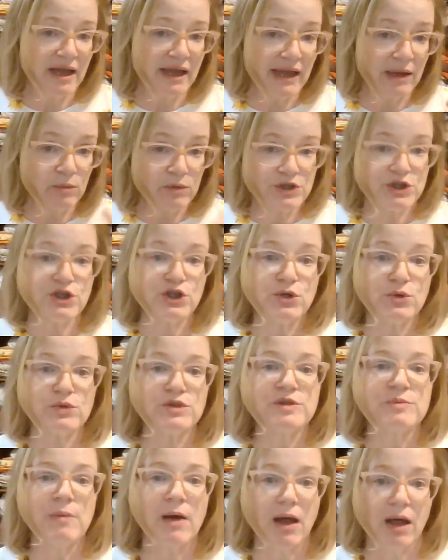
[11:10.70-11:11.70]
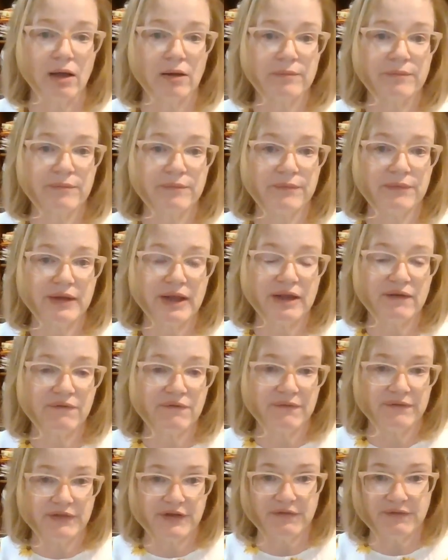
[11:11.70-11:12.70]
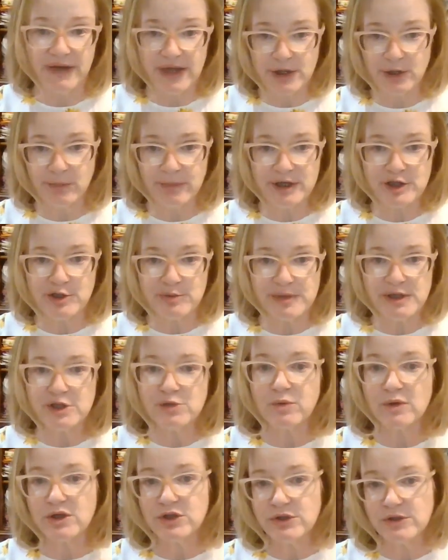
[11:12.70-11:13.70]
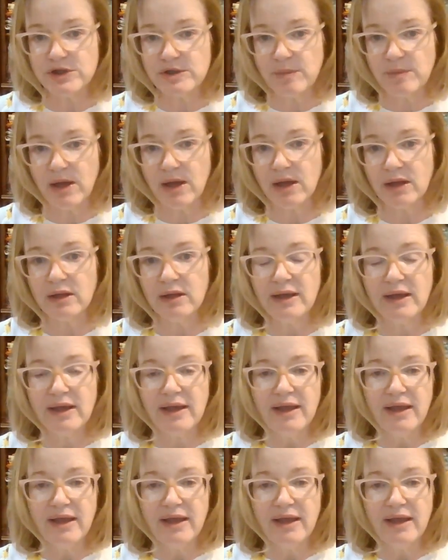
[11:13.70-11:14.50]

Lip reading: it was too small. The final measurements were too small.